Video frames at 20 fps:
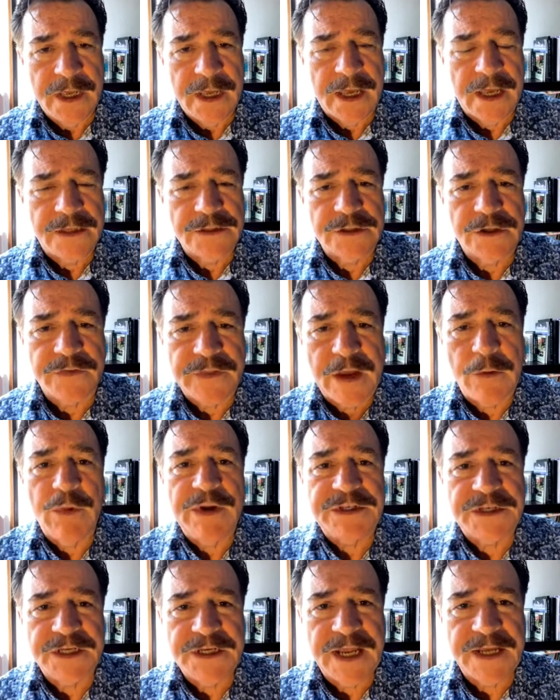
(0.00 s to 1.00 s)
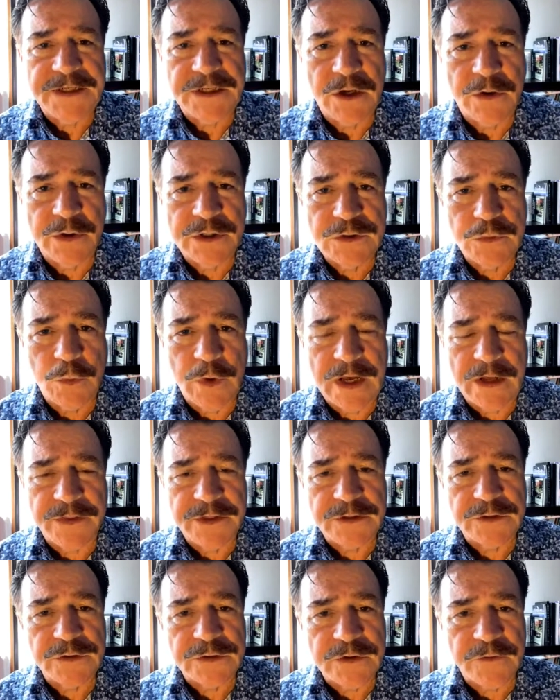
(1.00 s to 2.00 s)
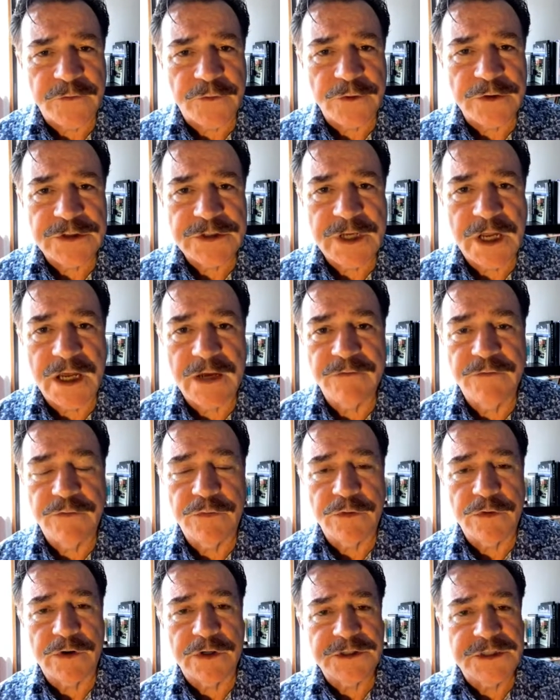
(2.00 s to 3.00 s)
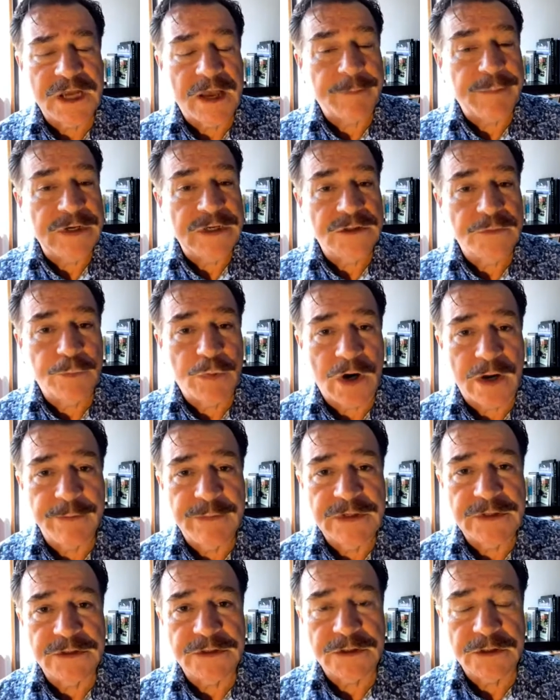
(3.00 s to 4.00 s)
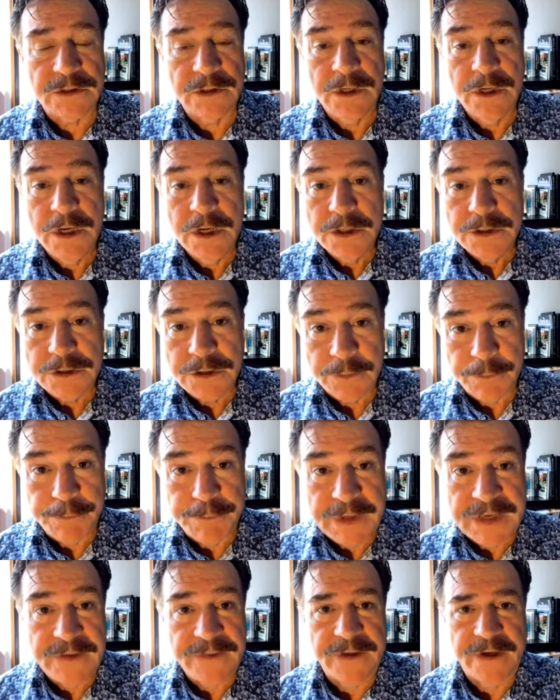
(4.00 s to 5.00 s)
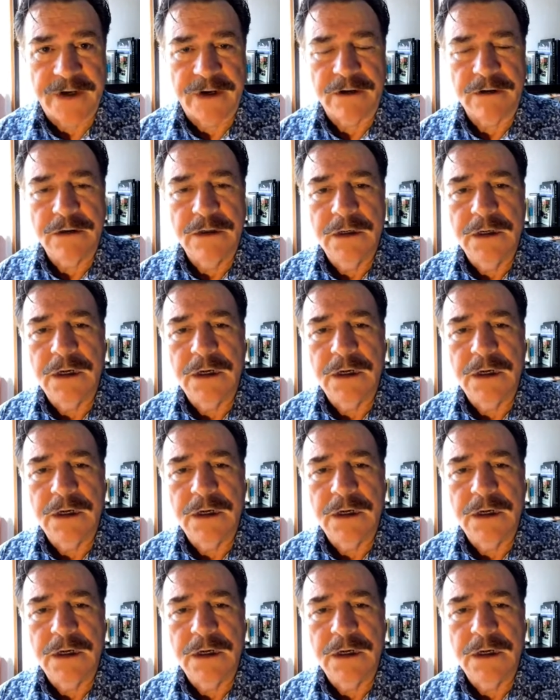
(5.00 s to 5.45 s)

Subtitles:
And so they went to NATO as well. This was the first time for a Japanese prime minister to be there.